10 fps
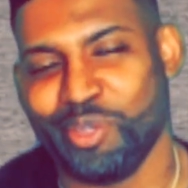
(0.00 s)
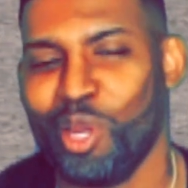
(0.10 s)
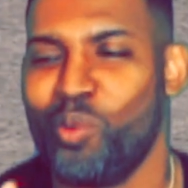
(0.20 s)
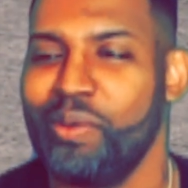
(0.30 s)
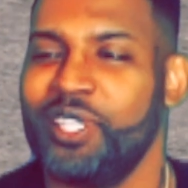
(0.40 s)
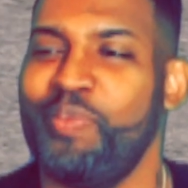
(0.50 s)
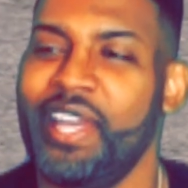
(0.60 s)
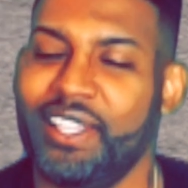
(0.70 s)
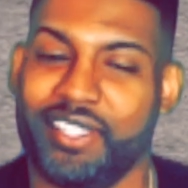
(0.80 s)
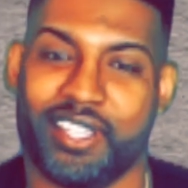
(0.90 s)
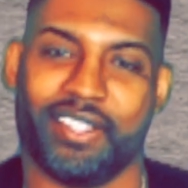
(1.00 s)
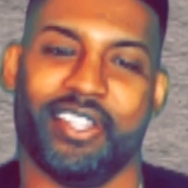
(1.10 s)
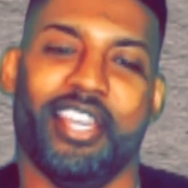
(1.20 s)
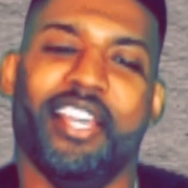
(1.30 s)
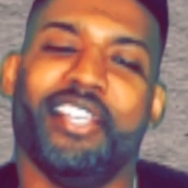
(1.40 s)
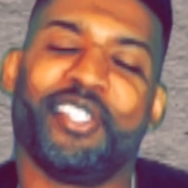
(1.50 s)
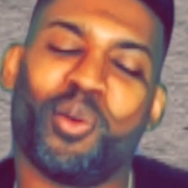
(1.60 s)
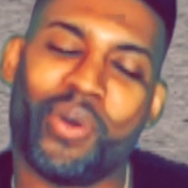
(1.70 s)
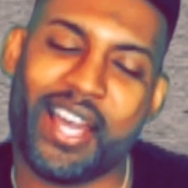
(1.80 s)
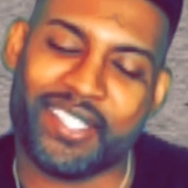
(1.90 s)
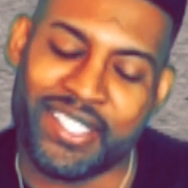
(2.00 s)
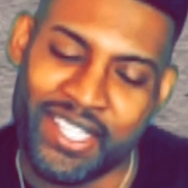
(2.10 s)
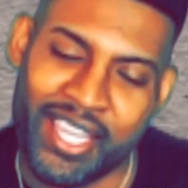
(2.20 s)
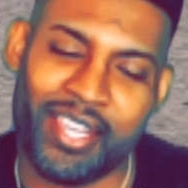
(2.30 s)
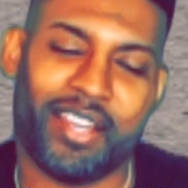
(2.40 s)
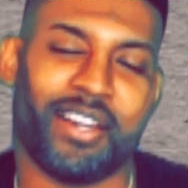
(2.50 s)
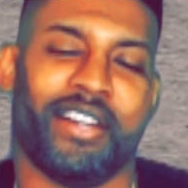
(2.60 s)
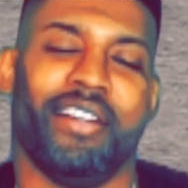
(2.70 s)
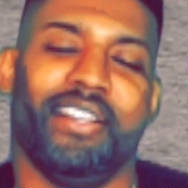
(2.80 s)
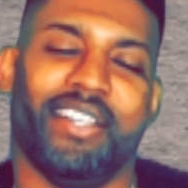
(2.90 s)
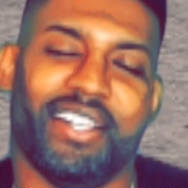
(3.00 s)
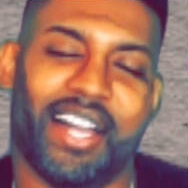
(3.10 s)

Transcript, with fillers: you know, we respect each other. So yes. when I seen her,